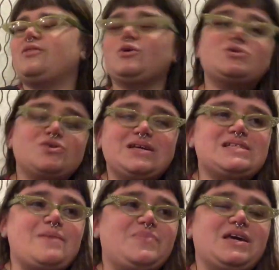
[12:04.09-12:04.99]
those are
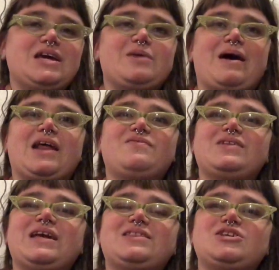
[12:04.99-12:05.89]
things I'm thinking about. I
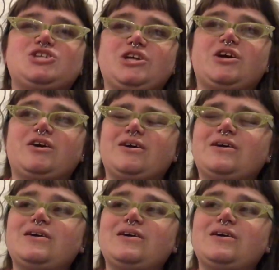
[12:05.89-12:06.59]
feel like this year